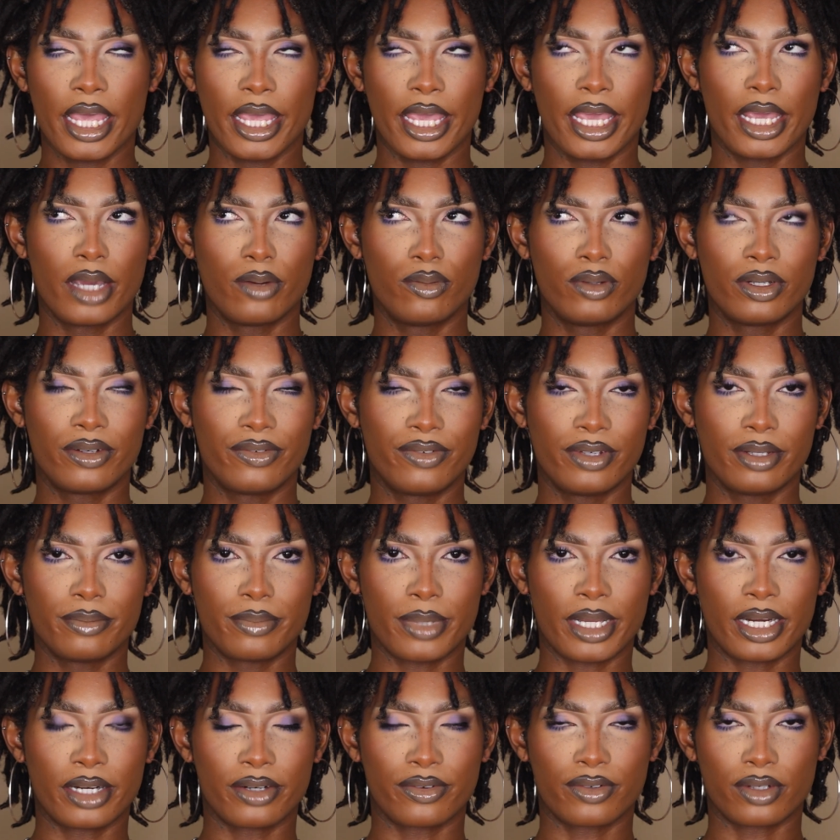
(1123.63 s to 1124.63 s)
it would fit
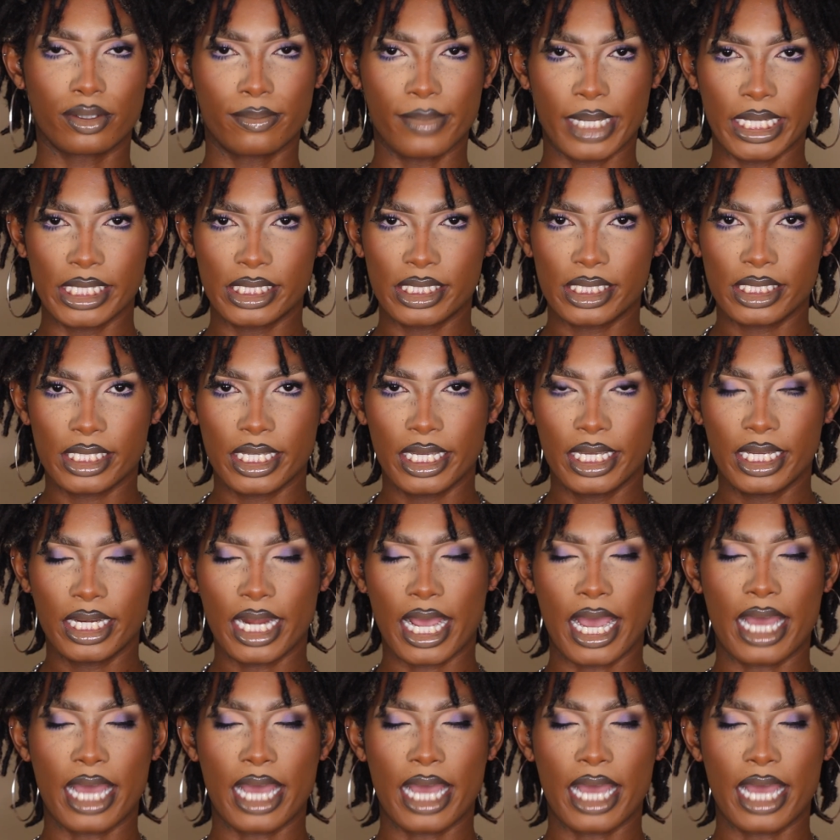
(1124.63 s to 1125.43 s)
better for my skin.